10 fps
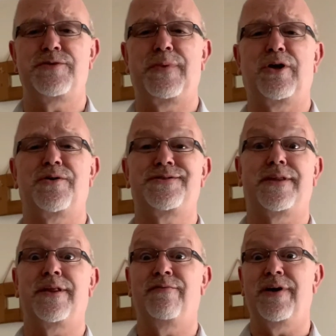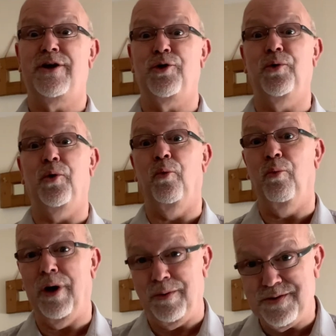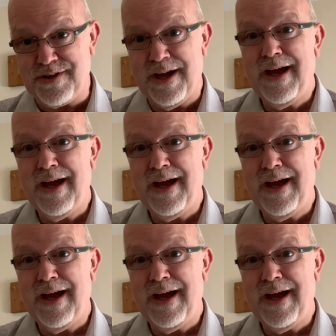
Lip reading: because the vehicle won't.